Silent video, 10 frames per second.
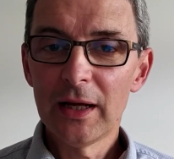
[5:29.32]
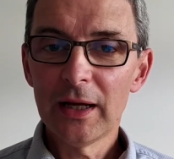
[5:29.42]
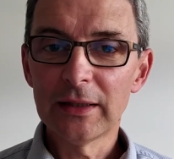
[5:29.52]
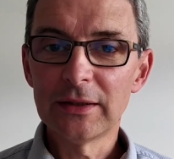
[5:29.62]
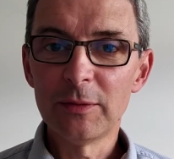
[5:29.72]

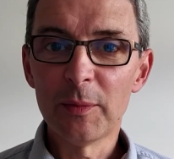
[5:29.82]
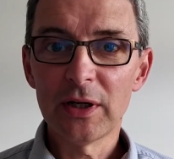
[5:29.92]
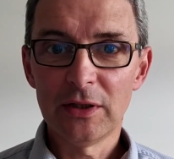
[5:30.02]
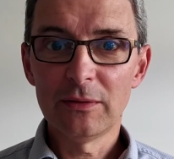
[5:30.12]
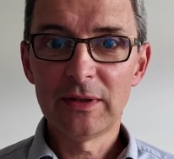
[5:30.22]
and you
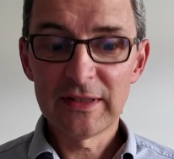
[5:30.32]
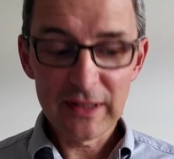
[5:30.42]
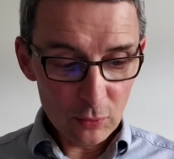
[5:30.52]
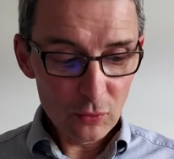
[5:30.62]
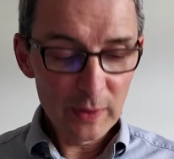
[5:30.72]
might notice
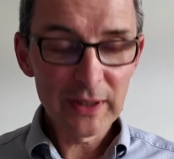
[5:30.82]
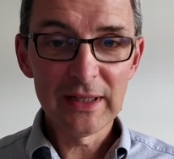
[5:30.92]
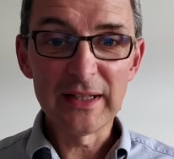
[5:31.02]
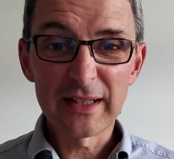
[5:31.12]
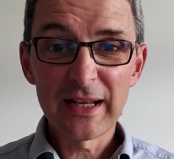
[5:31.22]
that all my
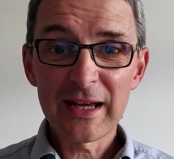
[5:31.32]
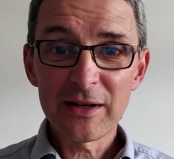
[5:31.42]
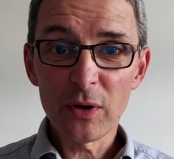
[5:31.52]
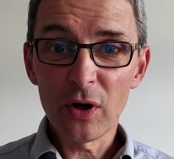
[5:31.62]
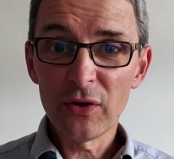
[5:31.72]
clicks are
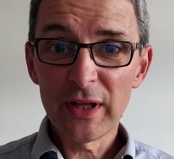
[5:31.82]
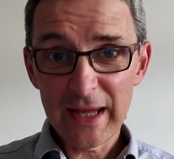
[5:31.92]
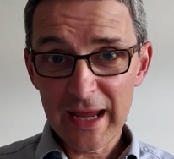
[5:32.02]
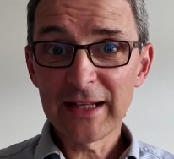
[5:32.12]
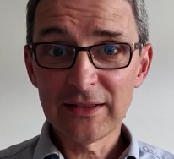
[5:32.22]
now on the
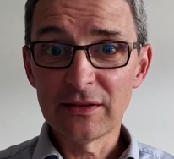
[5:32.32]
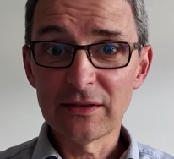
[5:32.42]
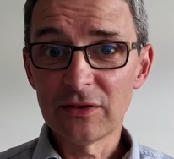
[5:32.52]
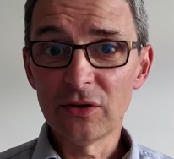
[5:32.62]
ands,